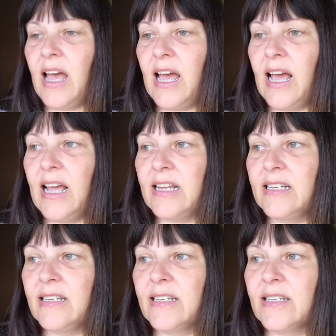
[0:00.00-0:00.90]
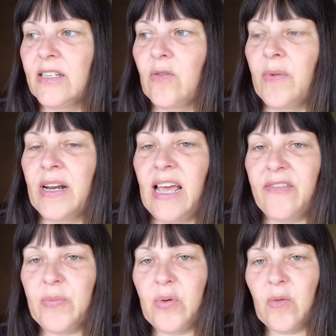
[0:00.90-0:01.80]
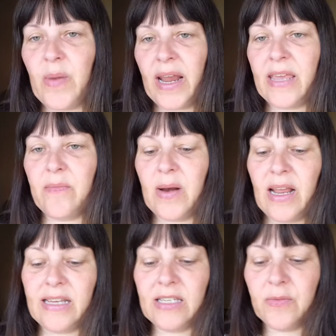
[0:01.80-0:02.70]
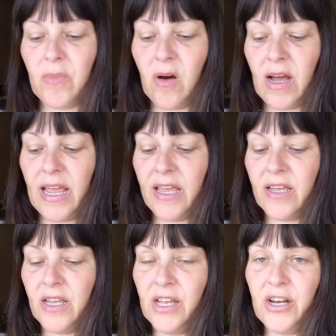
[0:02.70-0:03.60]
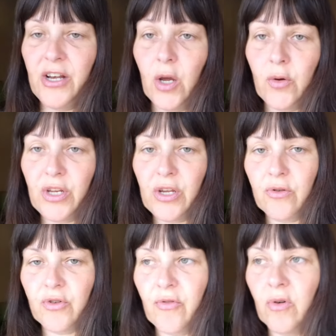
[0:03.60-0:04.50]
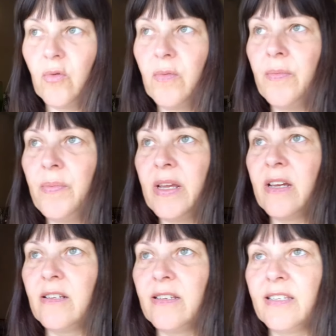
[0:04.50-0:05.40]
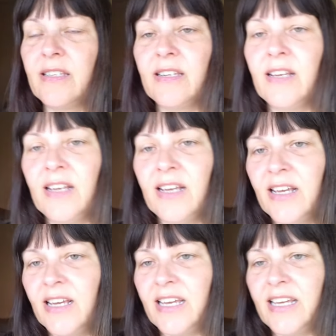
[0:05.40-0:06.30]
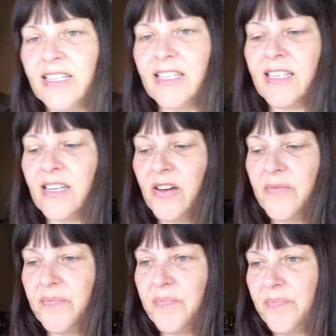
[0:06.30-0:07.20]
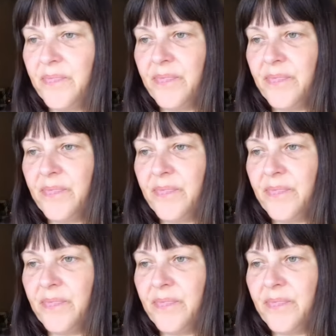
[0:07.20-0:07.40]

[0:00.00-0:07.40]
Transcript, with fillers: And so I'm going to have to put back in place my no news rule because it's um,